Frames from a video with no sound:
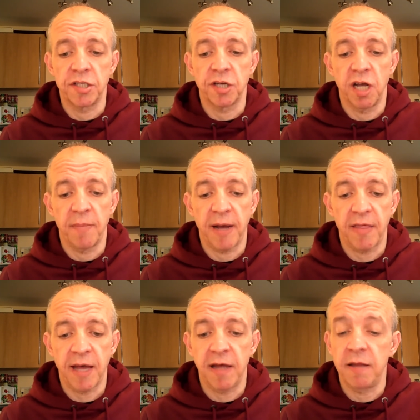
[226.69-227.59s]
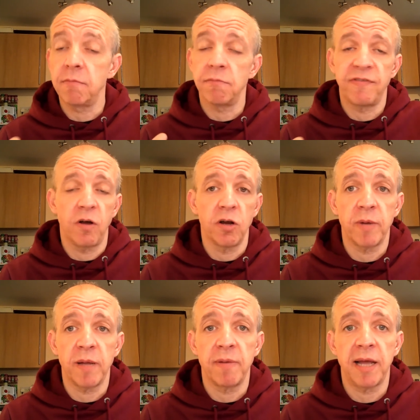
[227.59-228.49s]
excited about that final
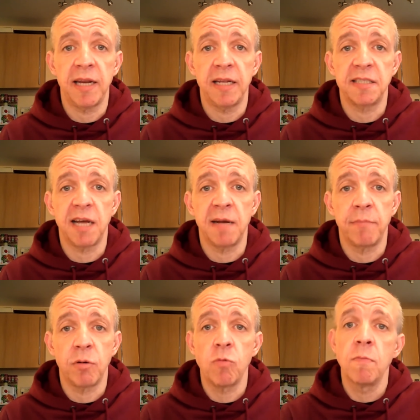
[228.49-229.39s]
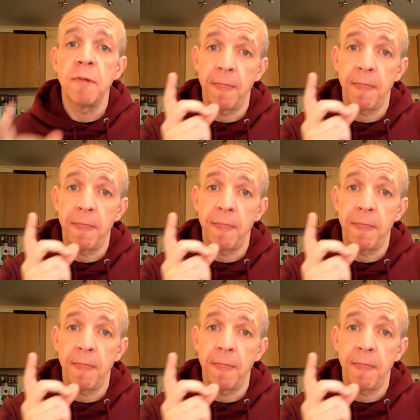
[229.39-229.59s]
being played in Istanbul.